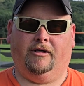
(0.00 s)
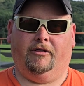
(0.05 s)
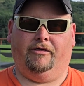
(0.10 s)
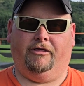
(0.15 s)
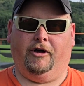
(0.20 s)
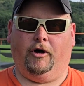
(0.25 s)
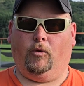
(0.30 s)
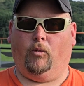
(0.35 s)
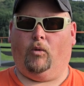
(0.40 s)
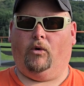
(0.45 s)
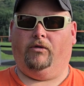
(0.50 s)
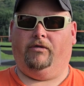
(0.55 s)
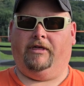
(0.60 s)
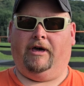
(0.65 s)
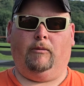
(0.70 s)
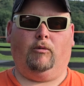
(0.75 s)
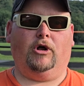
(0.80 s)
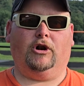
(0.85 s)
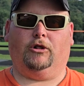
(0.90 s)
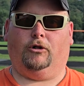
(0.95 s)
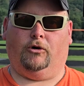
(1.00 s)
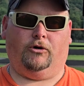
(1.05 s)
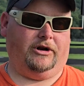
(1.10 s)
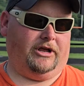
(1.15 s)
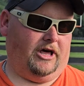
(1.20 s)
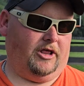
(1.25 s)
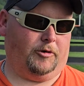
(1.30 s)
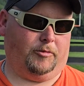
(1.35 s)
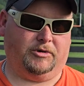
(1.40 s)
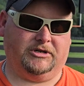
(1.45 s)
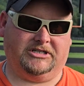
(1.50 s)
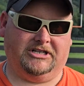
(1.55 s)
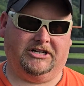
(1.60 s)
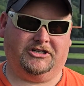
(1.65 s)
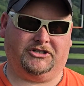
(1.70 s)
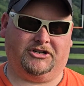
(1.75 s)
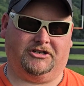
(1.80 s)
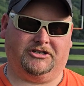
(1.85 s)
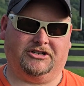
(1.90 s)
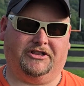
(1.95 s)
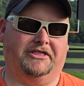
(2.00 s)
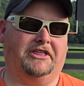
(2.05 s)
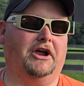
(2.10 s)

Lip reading: they want to learn the other positions.